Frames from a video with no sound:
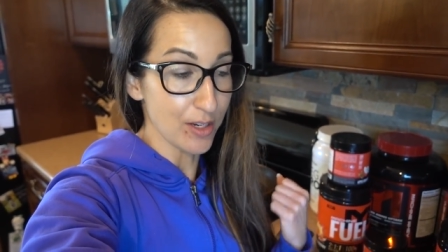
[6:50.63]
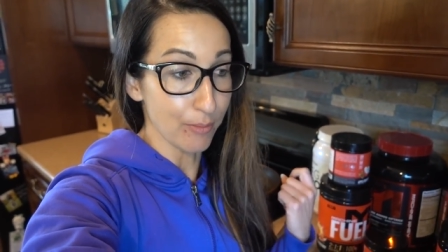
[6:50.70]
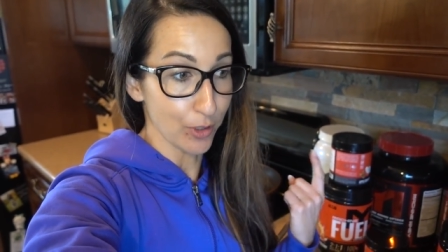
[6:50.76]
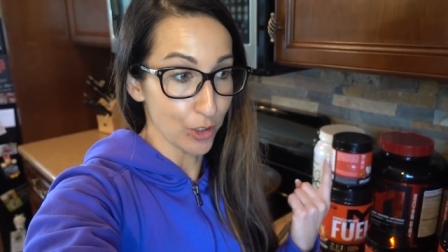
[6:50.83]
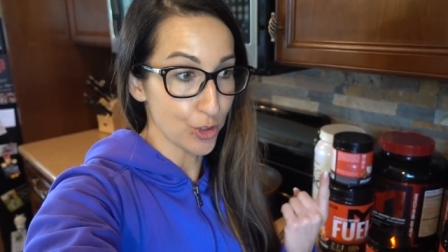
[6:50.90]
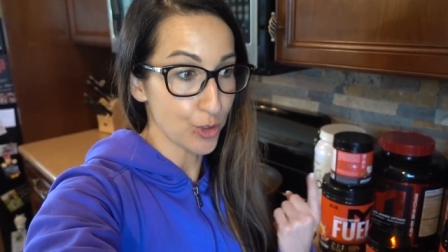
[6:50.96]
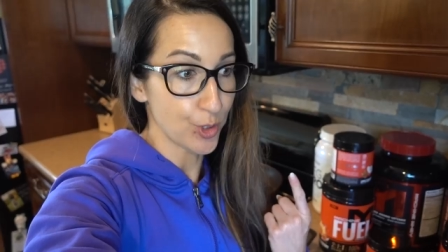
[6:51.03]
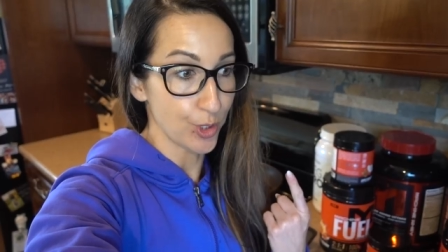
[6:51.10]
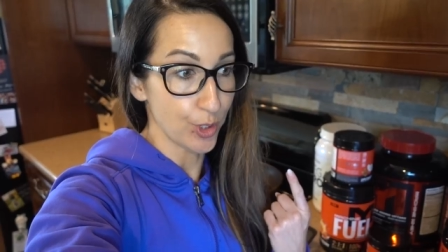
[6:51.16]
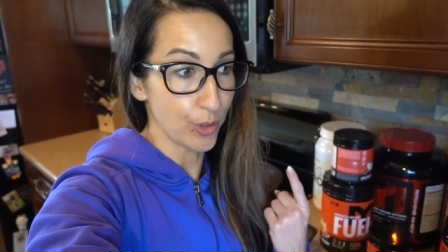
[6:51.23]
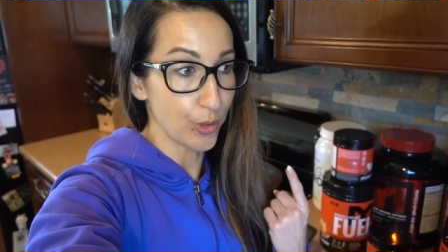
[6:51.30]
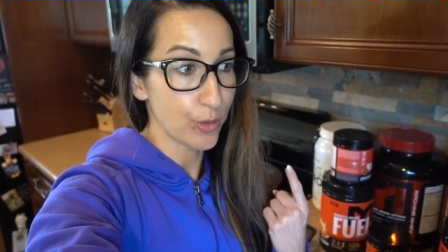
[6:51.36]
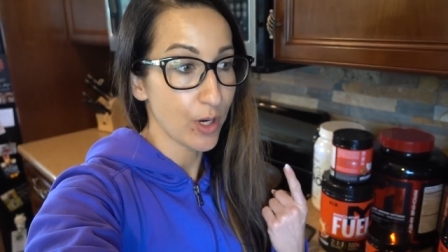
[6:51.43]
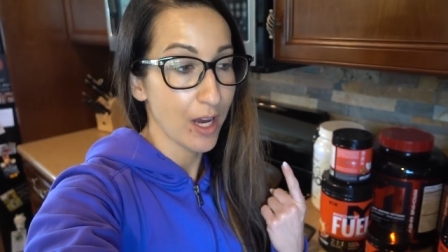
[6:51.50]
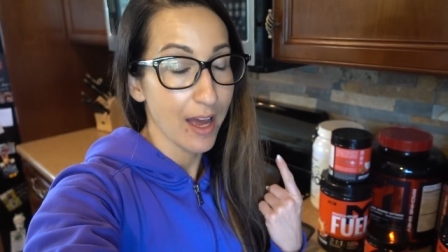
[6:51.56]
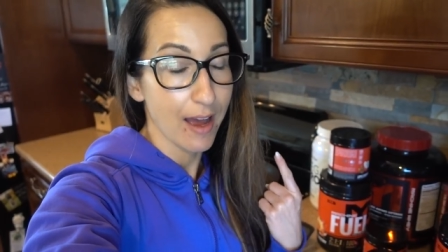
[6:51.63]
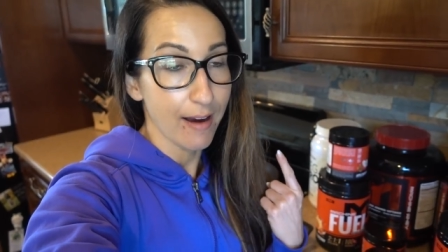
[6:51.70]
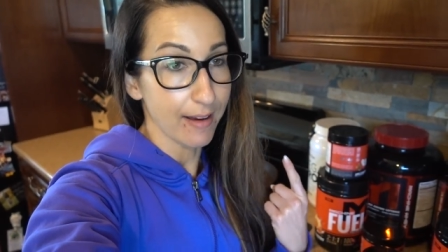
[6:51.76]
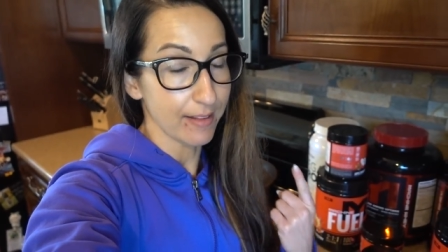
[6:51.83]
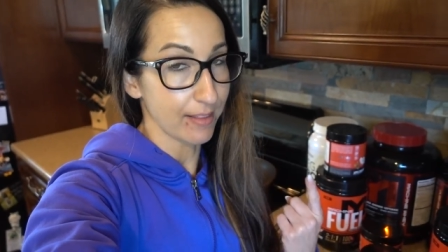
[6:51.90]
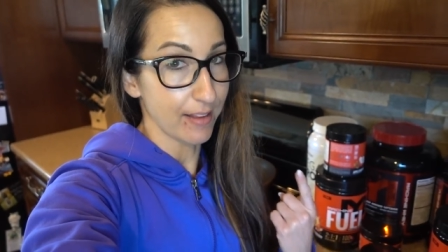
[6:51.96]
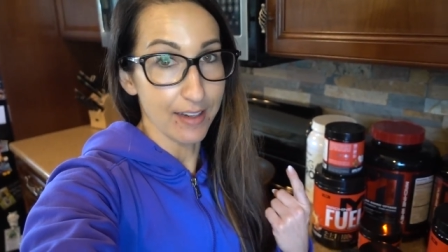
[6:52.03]
Number two,
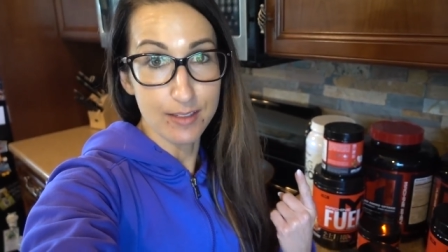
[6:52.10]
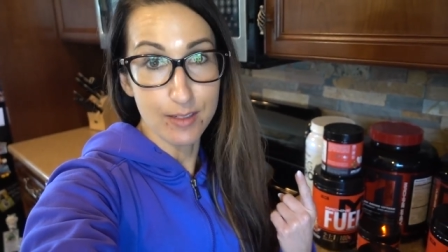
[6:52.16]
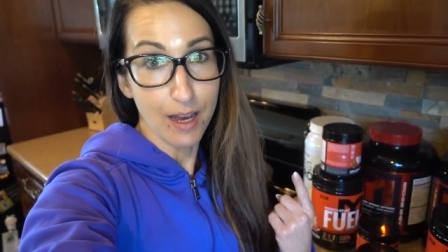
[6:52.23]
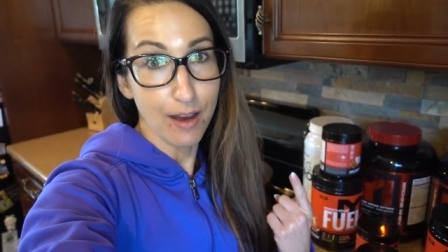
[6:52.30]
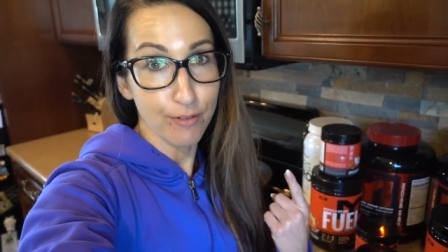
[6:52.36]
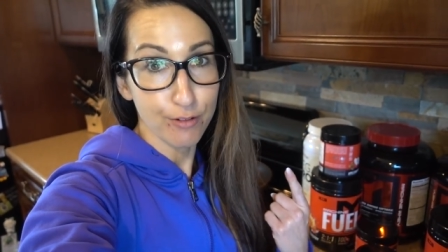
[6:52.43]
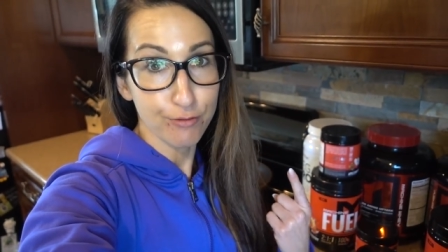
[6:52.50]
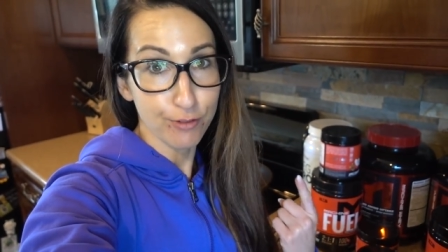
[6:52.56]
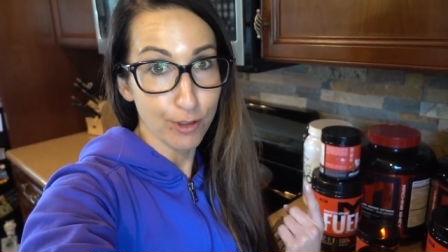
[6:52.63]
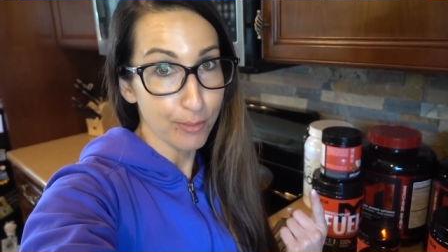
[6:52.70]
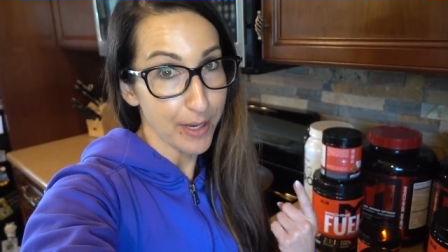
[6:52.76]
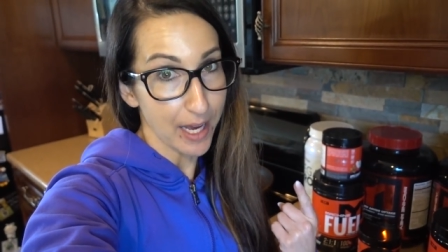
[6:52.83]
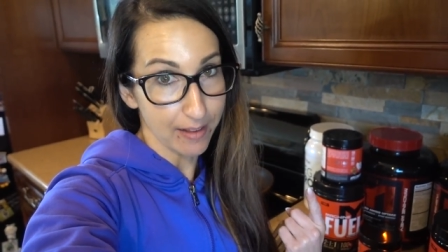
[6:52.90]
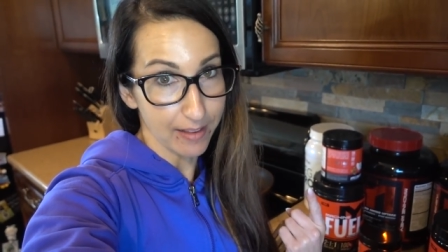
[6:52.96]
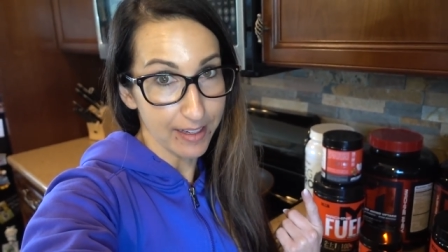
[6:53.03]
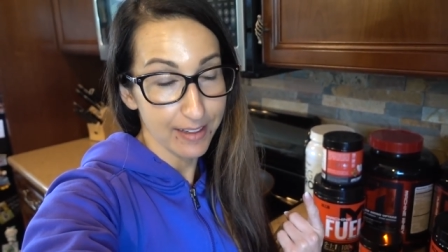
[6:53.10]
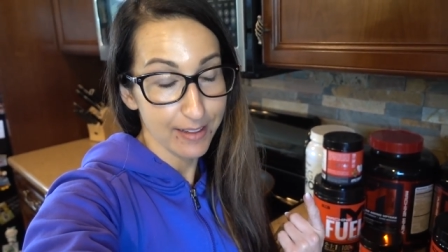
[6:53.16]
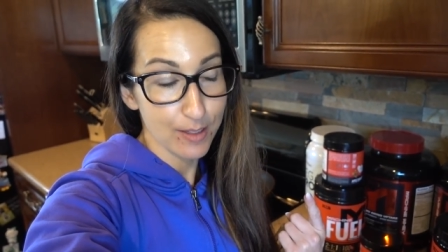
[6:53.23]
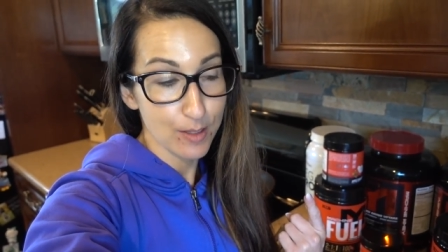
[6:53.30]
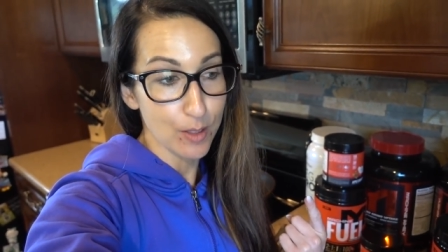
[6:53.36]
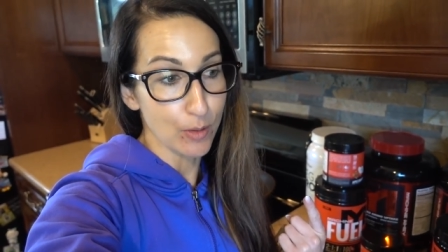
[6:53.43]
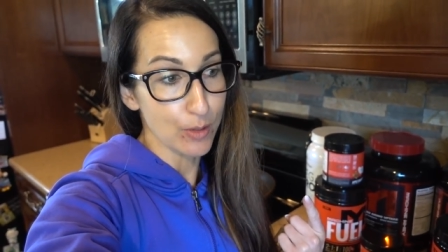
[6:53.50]
I like to have a full
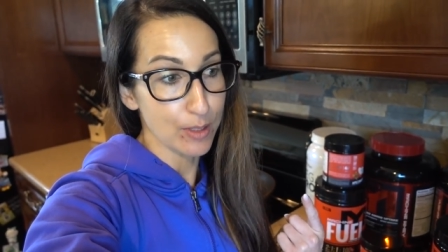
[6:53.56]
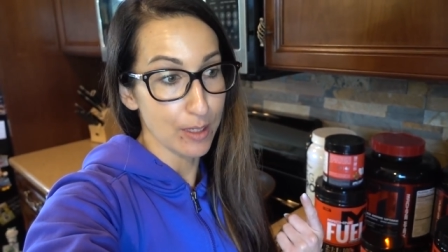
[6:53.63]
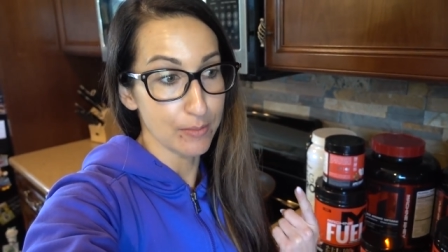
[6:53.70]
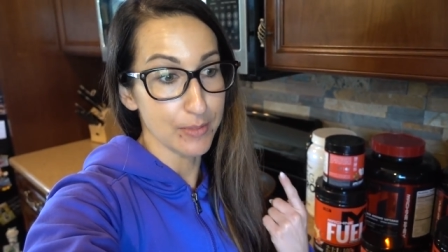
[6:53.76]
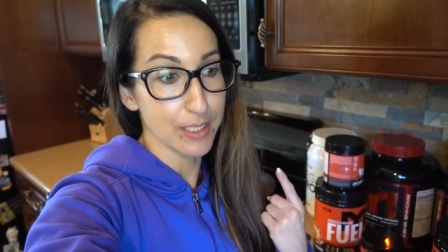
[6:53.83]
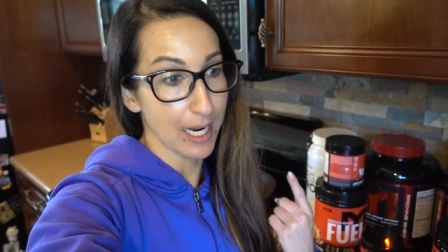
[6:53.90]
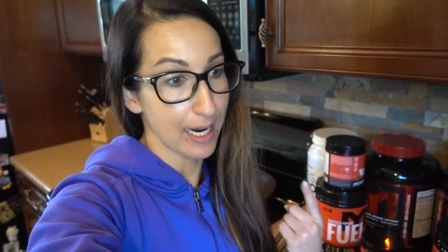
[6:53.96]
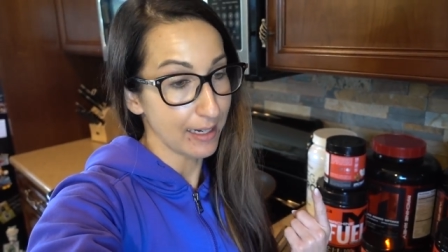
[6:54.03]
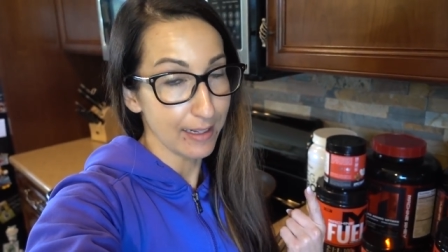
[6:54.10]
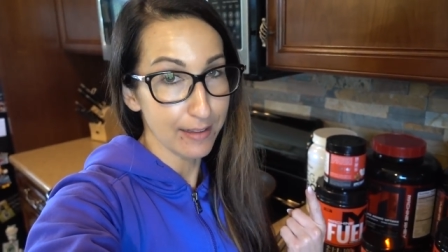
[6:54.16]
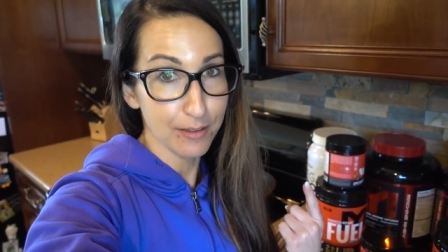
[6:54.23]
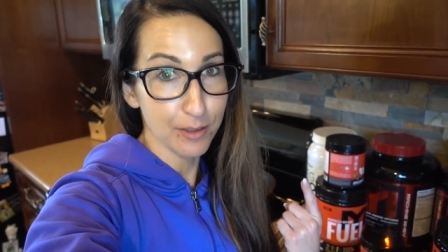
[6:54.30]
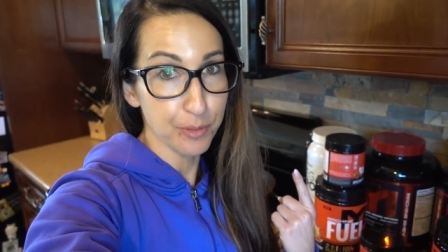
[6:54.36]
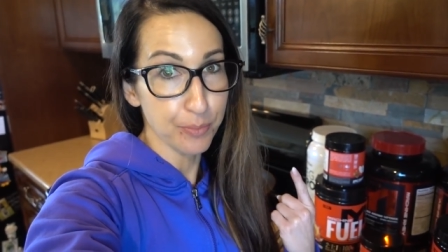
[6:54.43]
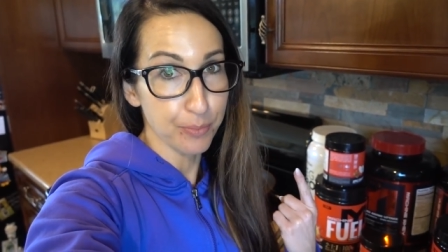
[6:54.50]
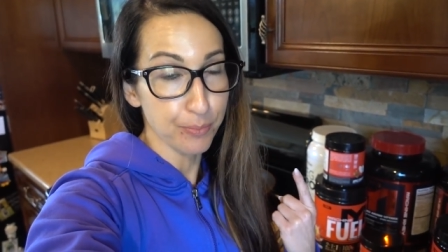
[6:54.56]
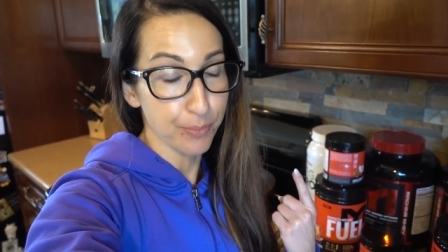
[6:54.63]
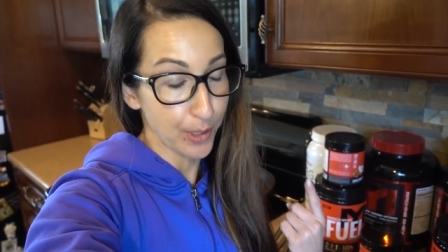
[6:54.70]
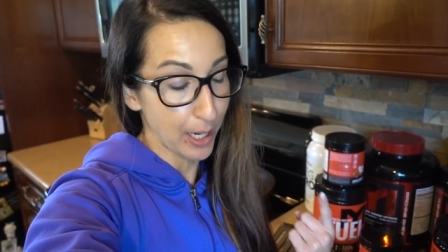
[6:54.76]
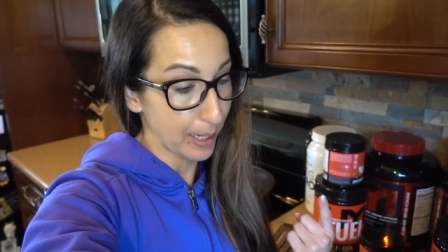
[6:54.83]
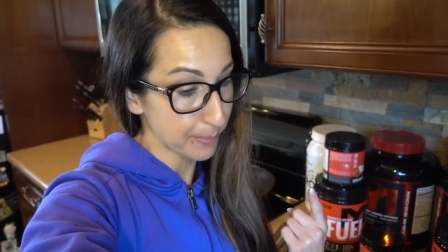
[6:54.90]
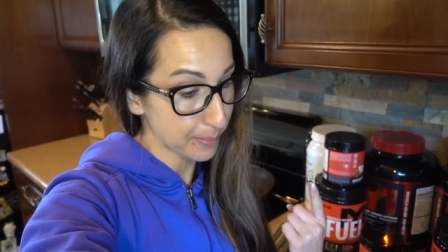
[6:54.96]
belly, so some tiny little
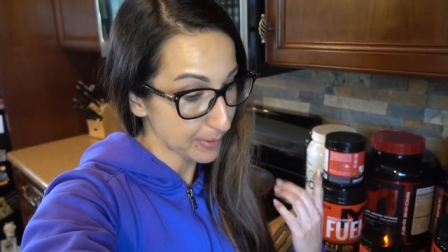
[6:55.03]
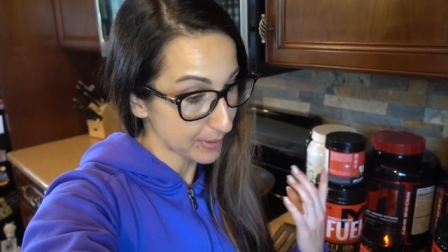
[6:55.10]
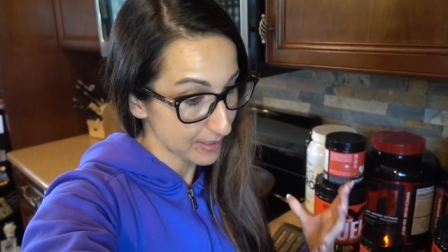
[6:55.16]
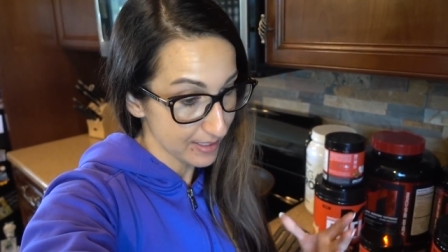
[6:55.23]
prep